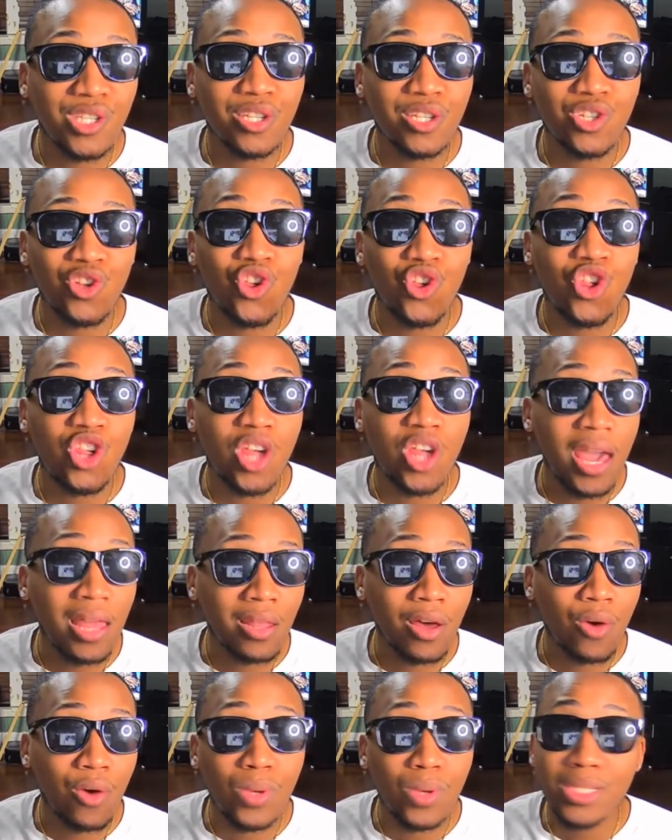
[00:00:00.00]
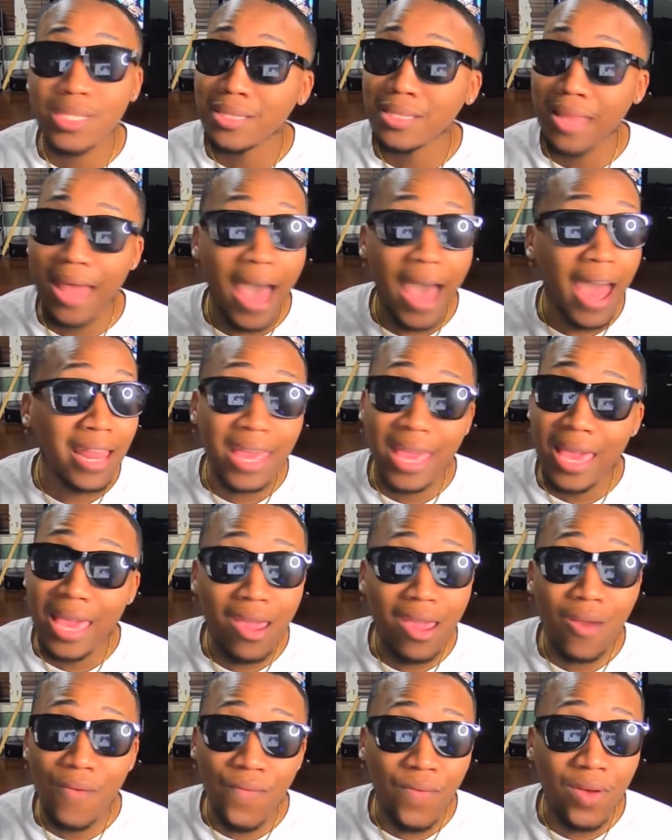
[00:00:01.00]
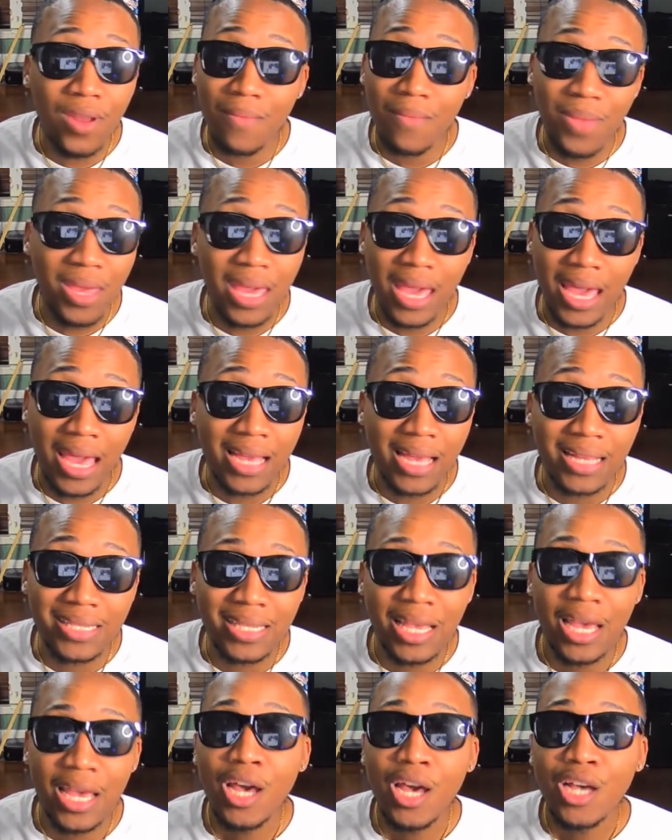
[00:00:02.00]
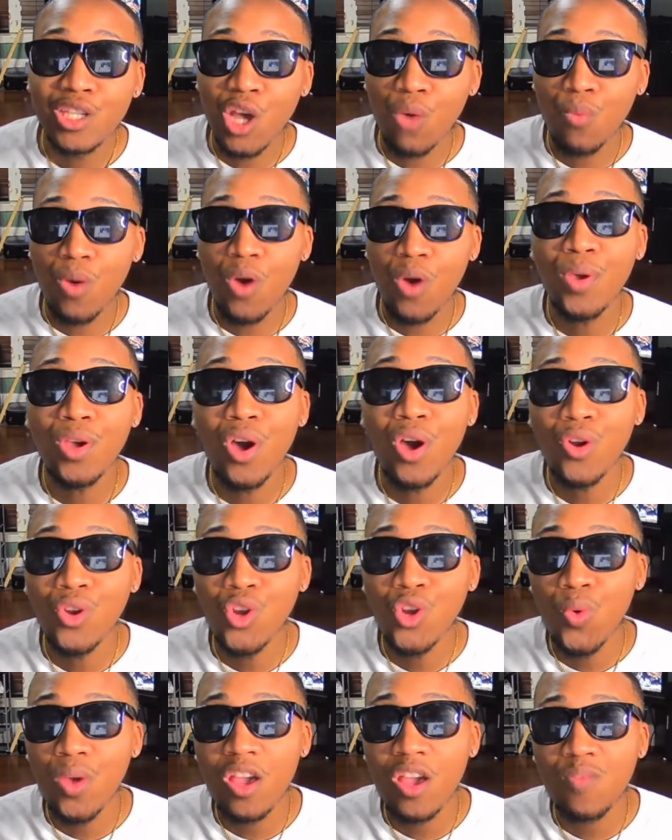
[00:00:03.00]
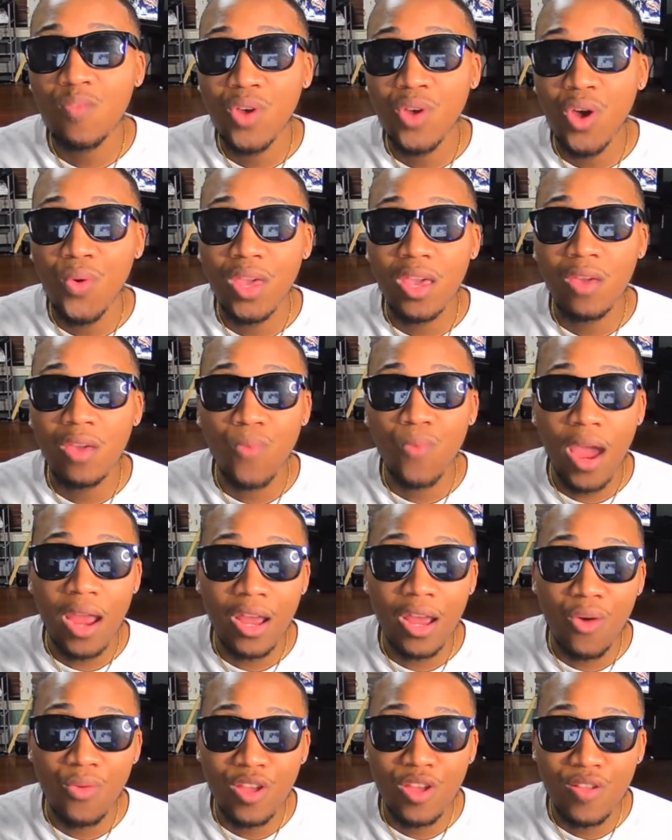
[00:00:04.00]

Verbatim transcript: sister Shayla was not here for the BS. So, what we're going to do is we're going to get right on